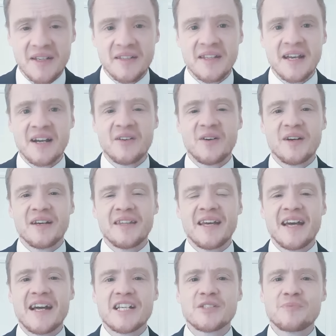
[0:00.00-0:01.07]
Now,
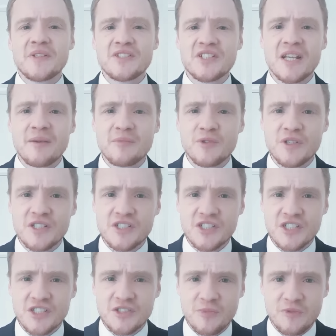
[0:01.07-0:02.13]
there has been some
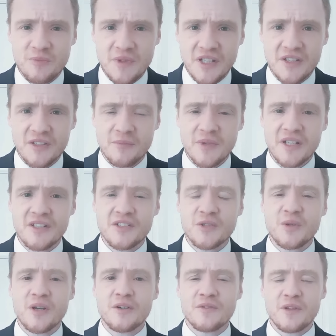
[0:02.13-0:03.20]
criticism of me in the media
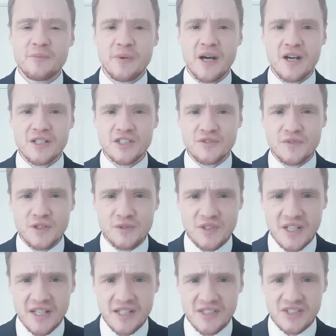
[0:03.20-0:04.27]
over the past few
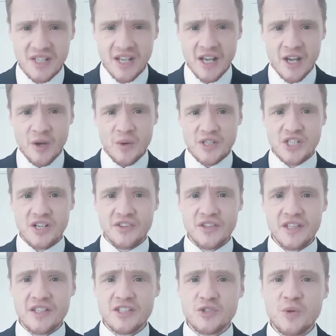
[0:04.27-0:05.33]
days, which I
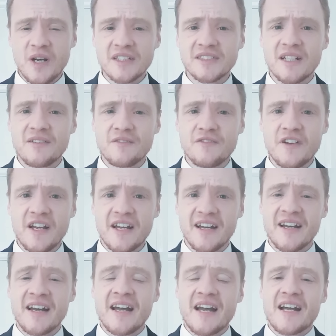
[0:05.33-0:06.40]
think is quite
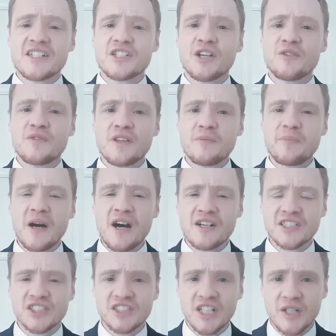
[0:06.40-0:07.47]
unfair, as over the
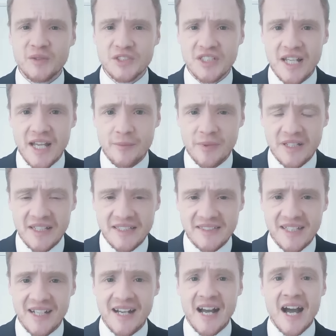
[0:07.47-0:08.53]
past year as Labour
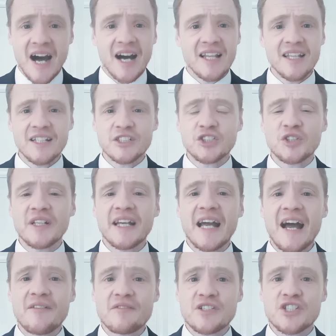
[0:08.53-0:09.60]
leader, I literally
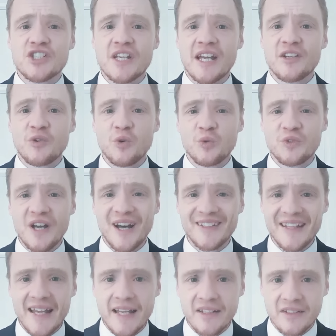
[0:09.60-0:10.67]
haven't said or
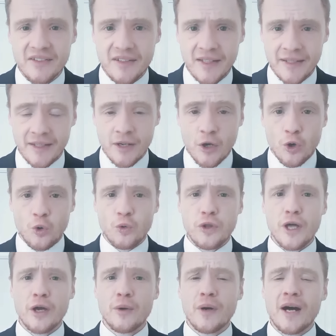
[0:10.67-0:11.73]
done anything,
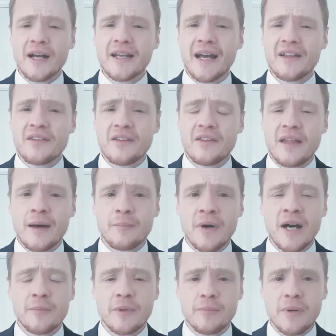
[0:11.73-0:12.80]
although I gather that
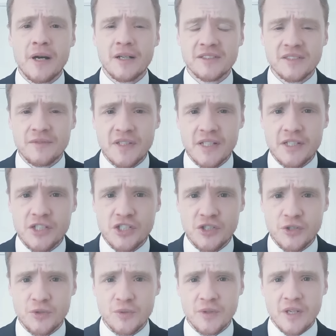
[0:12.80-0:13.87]
might be part of the
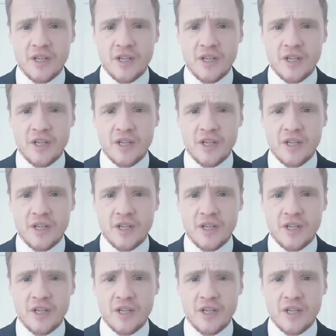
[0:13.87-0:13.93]
issue.